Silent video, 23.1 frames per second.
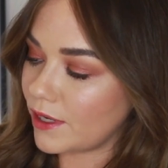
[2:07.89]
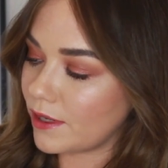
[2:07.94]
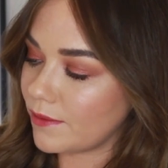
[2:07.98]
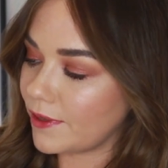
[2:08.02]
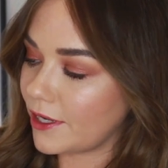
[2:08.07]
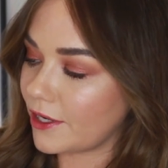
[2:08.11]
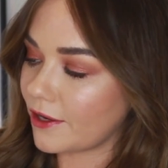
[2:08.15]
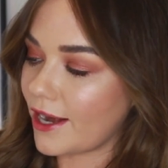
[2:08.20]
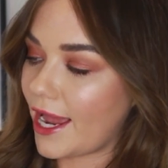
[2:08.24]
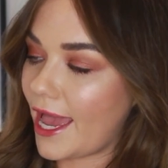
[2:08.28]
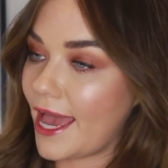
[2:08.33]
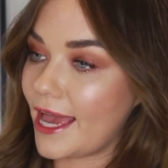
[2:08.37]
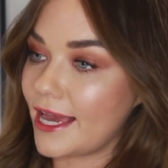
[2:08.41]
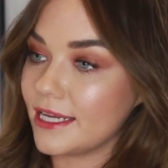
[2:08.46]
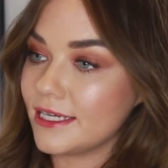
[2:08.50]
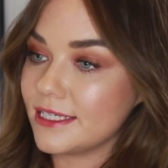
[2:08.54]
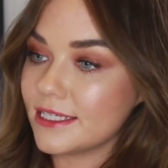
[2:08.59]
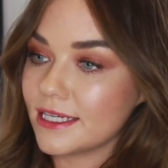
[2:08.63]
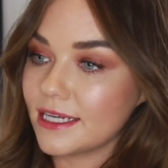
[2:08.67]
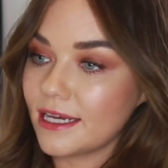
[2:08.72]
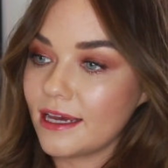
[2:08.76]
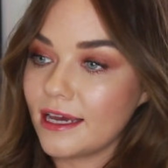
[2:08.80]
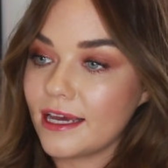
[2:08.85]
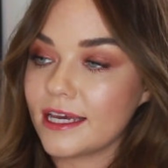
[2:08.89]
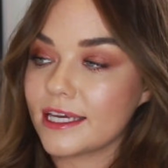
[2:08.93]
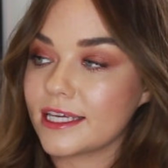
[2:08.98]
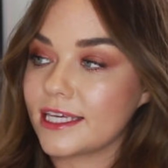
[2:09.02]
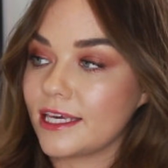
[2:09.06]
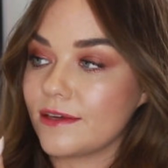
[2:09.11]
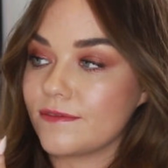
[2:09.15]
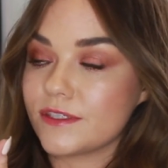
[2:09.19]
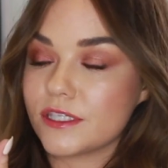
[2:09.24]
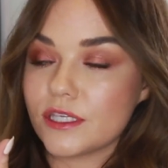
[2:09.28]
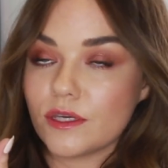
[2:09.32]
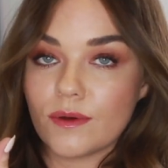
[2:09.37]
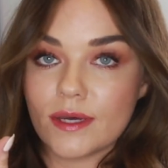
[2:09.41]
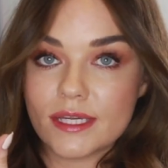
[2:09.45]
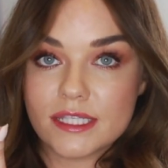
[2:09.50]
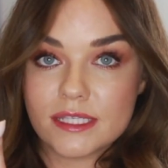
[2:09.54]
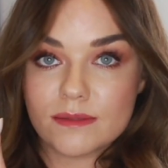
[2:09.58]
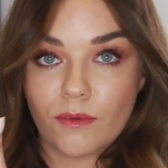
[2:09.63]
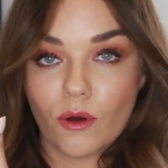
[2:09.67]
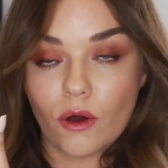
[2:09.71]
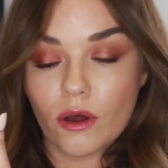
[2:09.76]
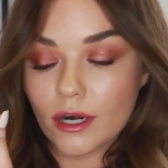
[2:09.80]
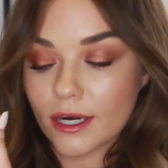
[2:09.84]
millimeter head gives you a
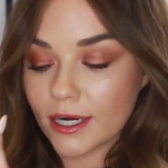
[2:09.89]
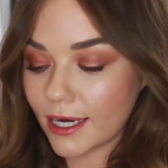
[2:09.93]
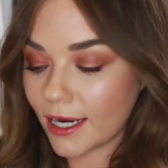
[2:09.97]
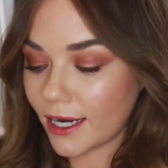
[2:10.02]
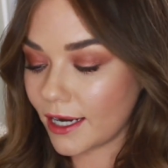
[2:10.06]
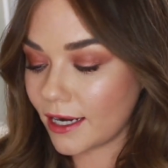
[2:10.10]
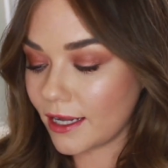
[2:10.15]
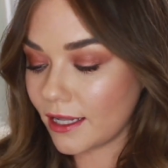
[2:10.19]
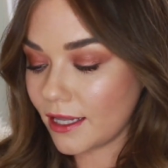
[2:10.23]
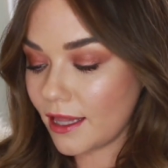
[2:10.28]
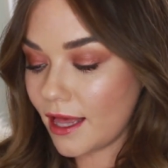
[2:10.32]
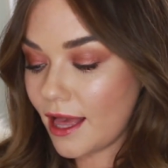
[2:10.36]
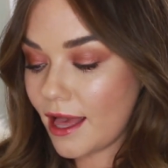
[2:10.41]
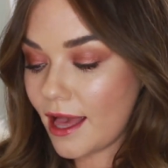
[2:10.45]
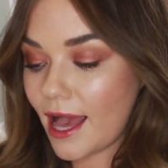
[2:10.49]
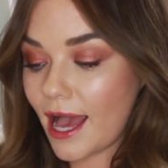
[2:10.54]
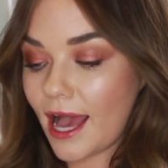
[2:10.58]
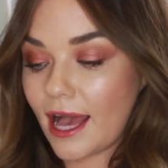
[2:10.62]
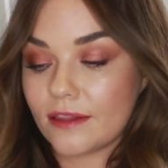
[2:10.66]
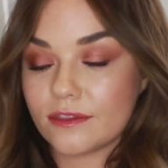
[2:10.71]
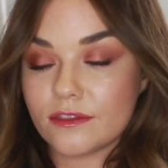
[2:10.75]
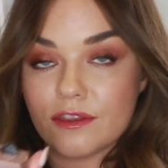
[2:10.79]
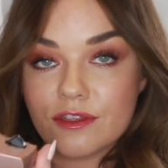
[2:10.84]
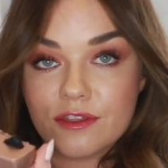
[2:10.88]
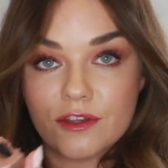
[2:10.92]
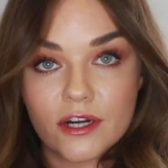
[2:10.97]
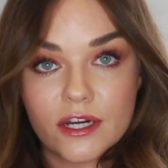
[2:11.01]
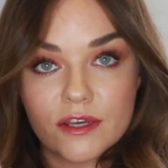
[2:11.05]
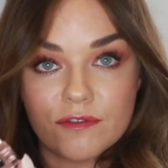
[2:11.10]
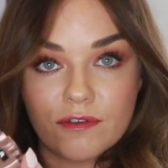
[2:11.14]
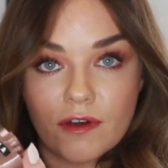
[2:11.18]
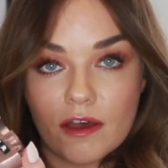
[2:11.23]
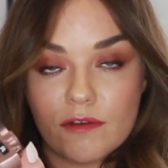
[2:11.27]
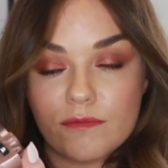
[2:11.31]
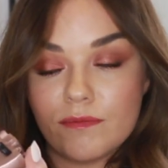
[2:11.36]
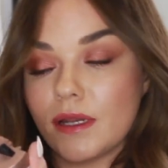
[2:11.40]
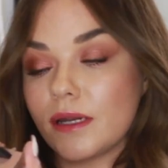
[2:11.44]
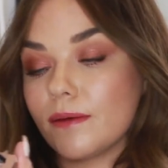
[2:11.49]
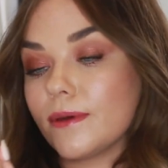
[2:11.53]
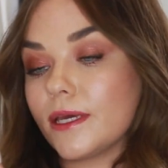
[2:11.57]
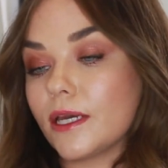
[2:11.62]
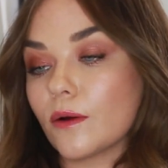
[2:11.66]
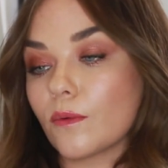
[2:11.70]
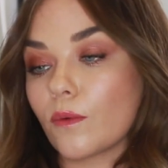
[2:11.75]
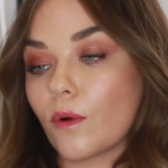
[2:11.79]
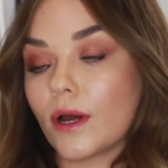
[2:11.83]
smaller curl, and the 35
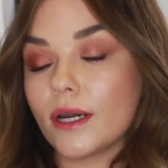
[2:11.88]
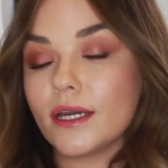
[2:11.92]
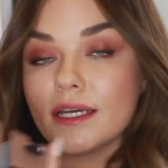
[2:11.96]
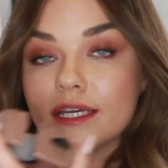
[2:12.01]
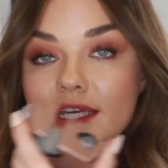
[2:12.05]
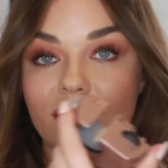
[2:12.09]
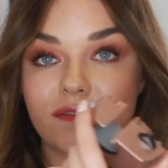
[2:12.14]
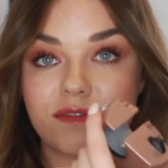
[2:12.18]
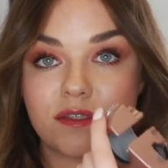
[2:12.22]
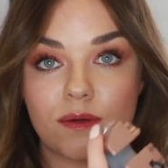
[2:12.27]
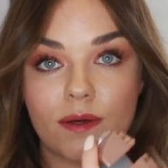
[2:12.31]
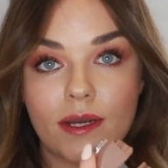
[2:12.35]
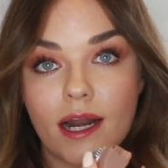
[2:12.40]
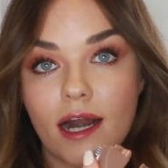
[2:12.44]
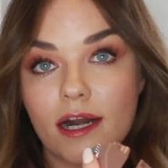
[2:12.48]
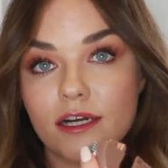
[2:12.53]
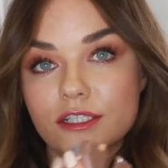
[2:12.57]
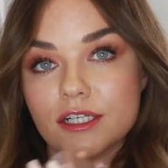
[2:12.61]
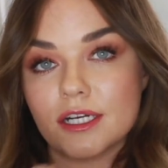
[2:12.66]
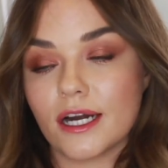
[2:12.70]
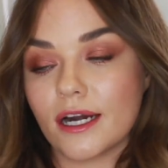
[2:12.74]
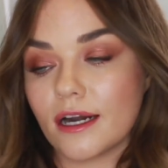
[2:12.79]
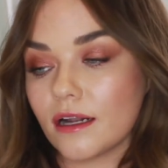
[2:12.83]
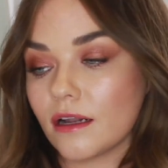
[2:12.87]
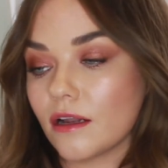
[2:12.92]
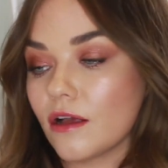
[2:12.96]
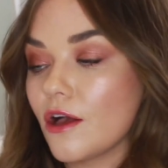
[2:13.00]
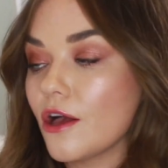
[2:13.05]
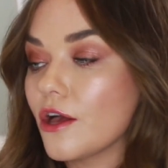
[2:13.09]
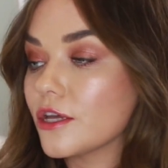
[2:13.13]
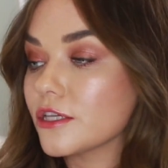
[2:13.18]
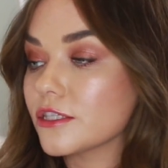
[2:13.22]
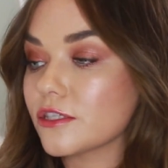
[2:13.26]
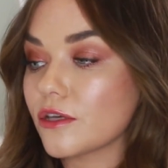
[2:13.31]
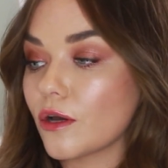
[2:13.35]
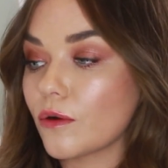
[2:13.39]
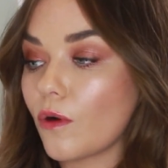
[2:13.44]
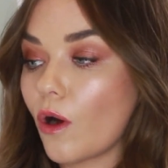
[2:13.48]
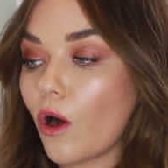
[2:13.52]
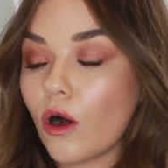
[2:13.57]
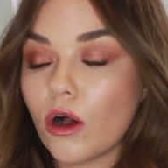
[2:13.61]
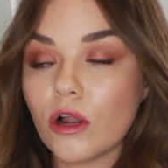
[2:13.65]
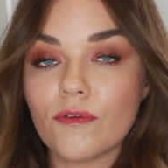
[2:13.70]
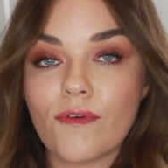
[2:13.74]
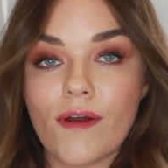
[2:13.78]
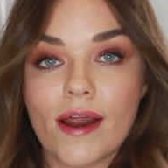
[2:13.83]
millimeter one gives you a larger curl. So
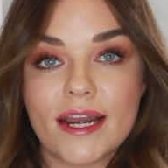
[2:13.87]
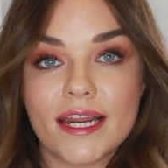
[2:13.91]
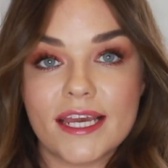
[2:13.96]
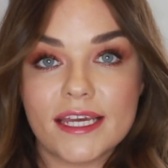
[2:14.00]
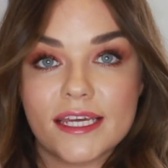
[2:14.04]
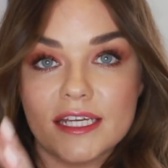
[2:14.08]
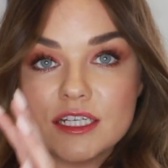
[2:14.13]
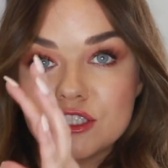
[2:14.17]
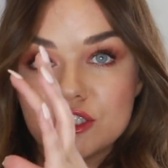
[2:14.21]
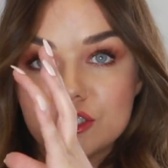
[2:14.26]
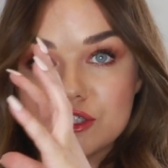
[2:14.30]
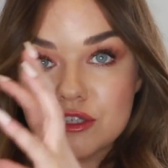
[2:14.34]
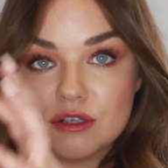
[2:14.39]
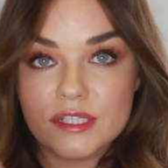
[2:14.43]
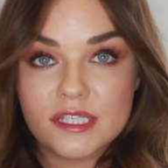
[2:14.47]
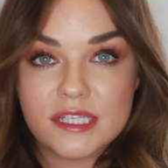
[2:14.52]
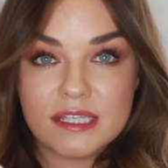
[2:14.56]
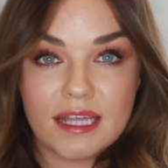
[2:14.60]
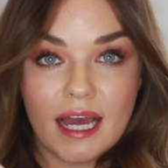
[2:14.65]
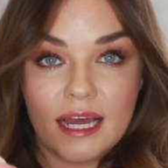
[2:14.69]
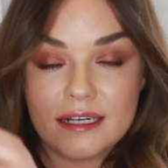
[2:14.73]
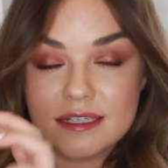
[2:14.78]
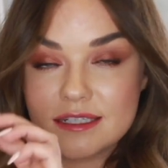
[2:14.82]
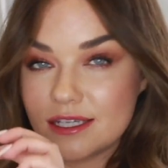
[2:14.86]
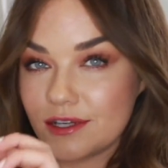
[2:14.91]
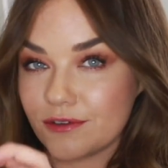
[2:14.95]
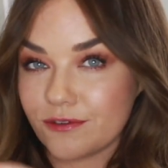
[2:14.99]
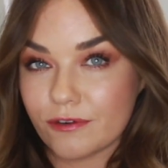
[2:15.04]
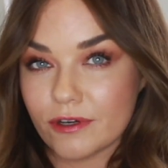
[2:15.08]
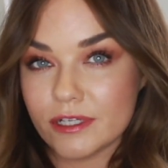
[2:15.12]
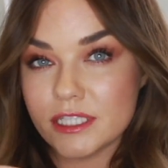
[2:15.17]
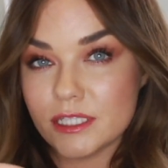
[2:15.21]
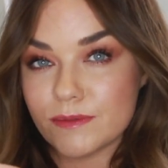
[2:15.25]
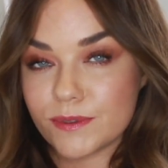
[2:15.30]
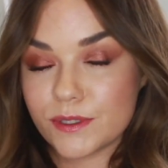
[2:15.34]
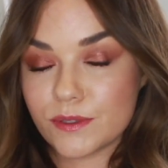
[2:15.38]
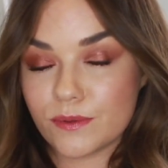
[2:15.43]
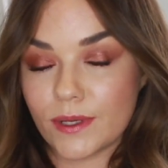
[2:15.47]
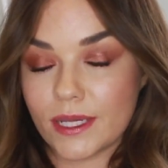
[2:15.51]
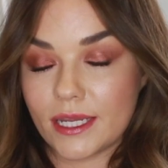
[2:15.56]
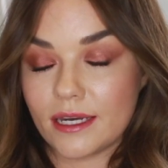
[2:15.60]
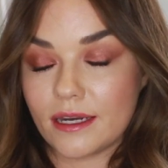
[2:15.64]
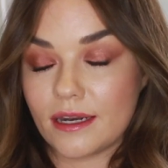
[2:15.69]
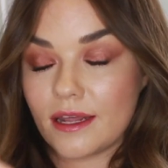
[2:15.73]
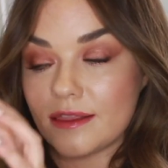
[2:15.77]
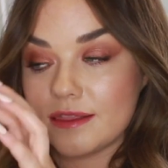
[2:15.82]
already in just that difference
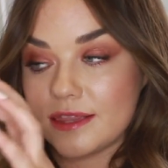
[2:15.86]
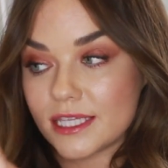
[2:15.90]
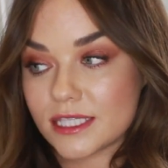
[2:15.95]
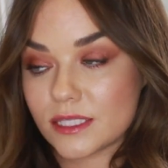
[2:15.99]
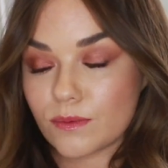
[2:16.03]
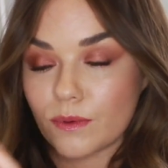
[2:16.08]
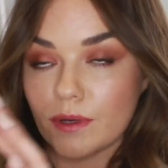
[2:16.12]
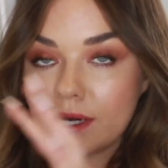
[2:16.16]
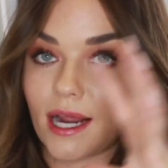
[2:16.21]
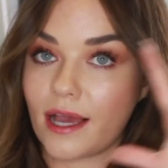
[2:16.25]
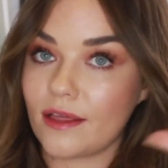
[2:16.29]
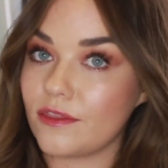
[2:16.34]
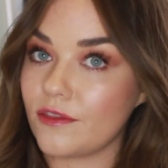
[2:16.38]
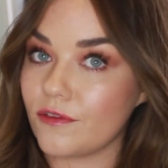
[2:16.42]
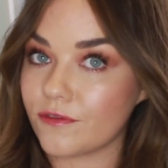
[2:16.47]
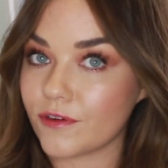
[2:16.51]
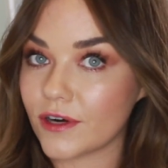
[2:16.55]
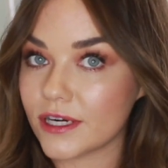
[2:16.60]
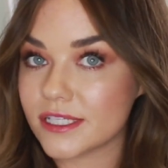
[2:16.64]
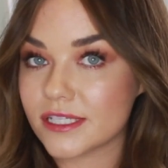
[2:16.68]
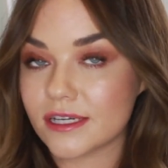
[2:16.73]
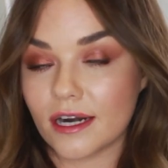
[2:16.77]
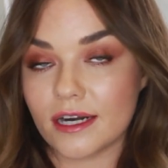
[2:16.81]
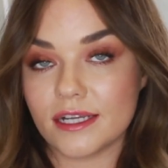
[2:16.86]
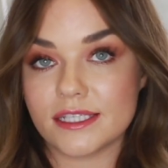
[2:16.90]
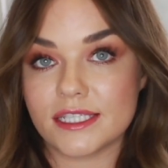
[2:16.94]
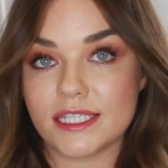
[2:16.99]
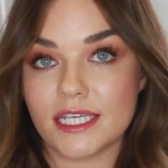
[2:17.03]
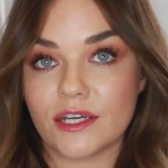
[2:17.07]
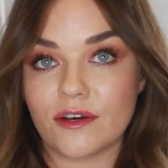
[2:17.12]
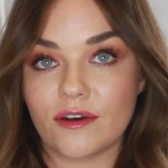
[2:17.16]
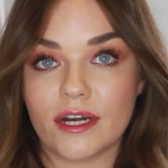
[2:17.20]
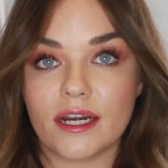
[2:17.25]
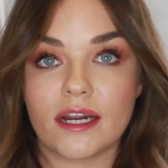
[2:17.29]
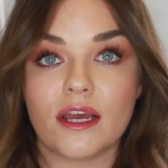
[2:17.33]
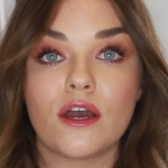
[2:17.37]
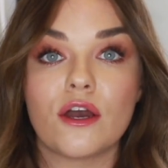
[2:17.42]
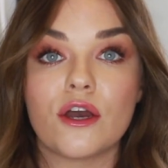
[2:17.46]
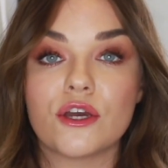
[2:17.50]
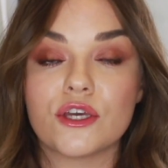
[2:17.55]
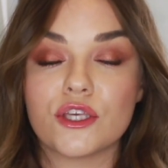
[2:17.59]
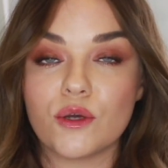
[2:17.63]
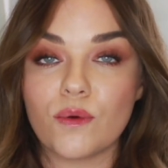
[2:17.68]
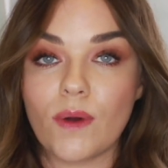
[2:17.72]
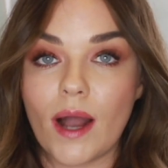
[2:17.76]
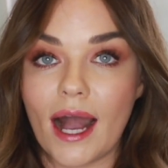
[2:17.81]
between this one and the first Curl Secret,
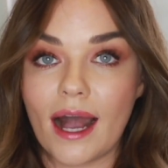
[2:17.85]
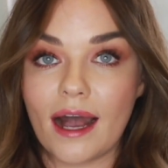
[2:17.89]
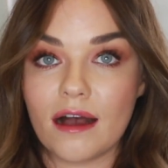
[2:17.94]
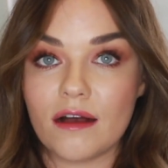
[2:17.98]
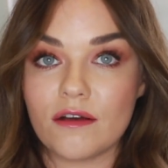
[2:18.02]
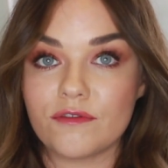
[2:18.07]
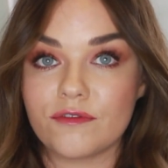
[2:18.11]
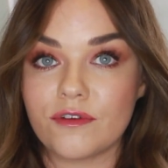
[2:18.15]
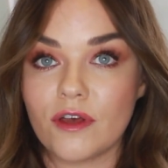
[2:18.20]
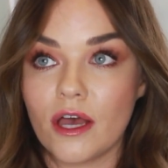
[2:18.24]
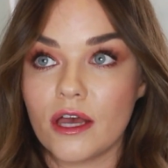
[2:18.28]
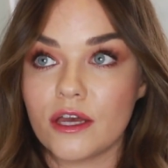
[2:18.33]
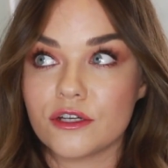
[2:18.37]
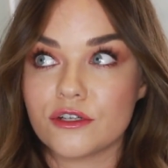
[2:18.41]
you have